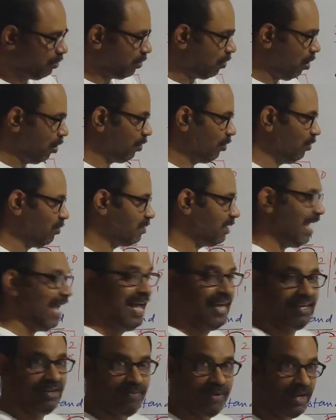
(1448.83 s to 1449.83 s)
God knows.
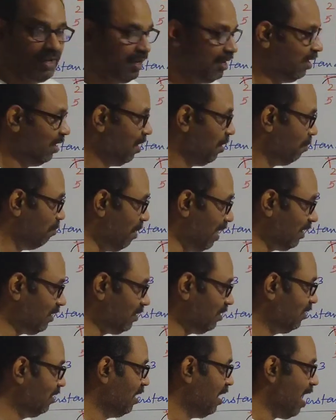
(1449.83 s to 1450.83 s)
Anyway,
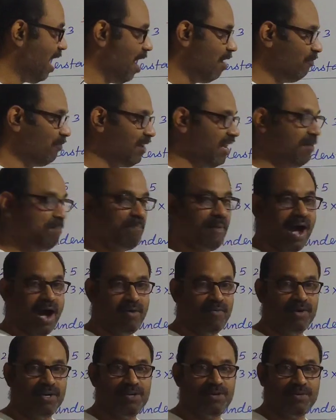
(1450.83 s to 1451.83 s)
but every
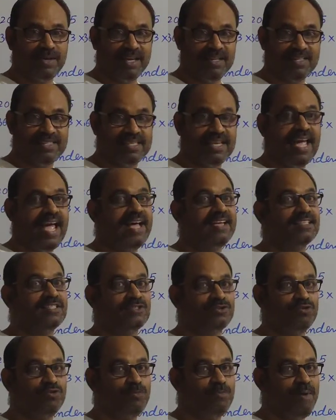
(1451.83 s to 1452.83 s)
power you can say has
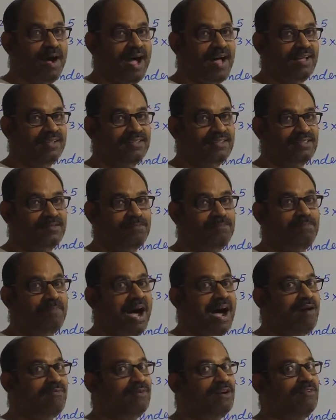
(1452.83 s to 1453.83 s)
2 parts.
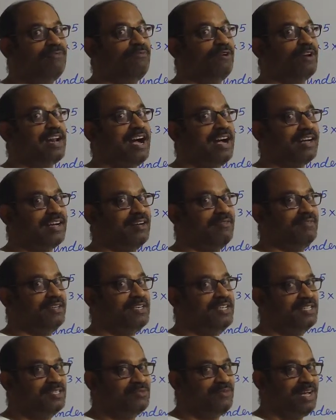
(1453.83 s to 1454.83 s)
Power for our
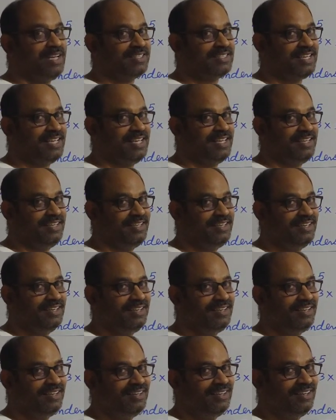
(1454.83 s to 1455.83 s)
convenience we are saying.
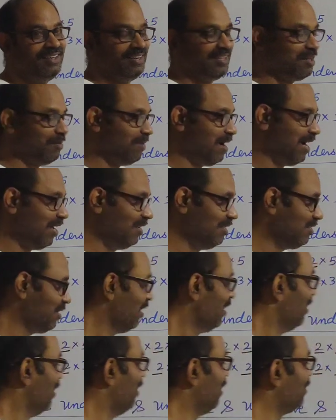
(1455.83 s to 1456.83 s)

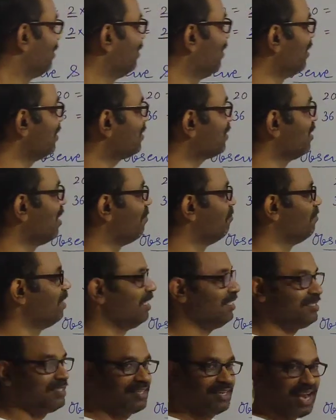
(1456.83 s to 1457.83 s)
Otherwise, this number
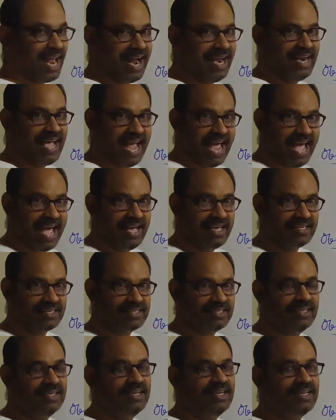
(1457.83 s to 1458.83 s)
is read
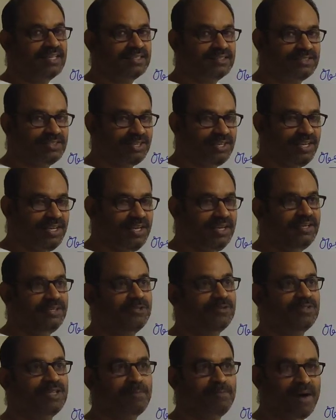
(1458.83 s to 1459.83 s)
as 3
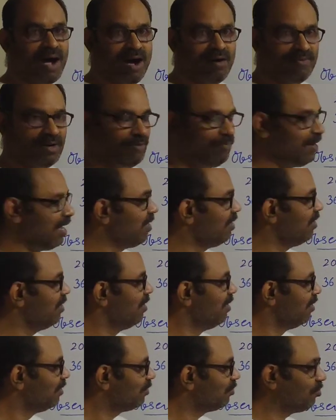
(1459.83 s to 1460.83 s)
to the power 1,
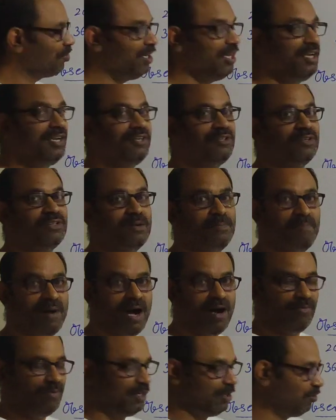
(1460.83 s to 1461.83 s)
3 to the
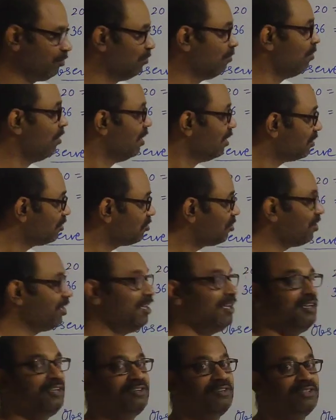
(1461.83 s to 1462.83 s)
power 2,
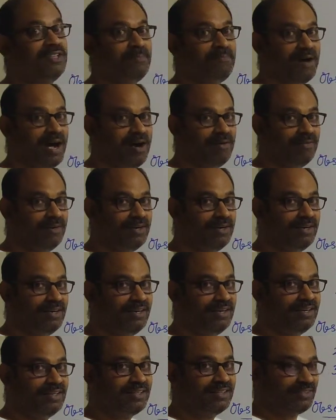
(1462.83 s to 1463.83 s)
3 to the
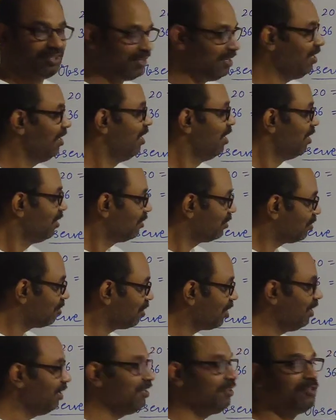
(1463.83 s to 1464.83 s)
power 3,
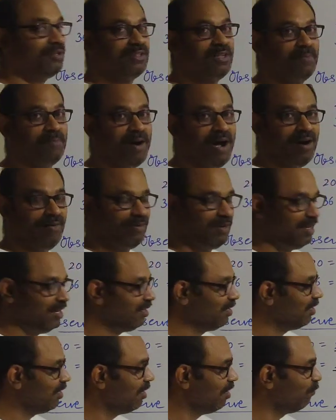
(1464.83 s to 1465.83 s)
3 to the
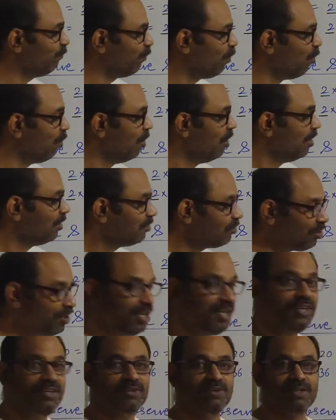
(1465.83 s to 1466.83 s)
power 4,
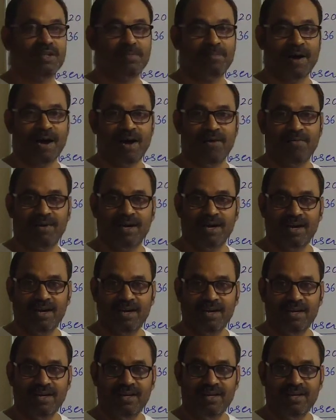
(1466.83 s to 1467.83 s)
3 to the
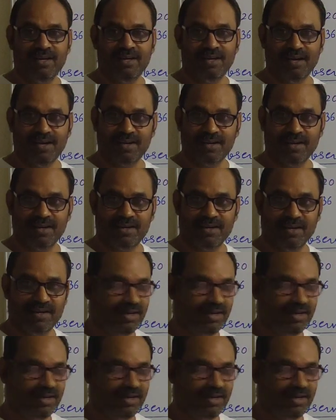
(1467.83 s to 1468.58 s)
power 100.